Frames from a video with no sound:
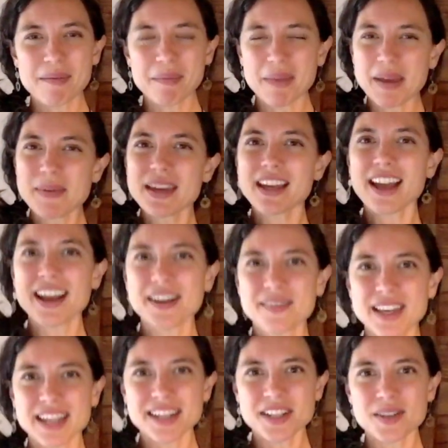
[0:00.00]
maybe kind
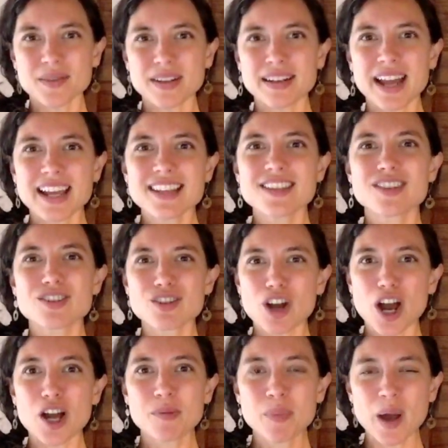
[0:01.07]
of get into a nice
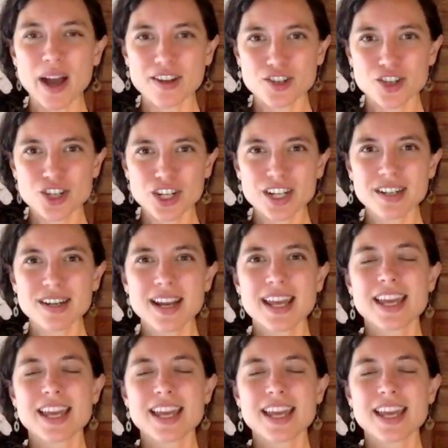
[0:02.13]
strong posture.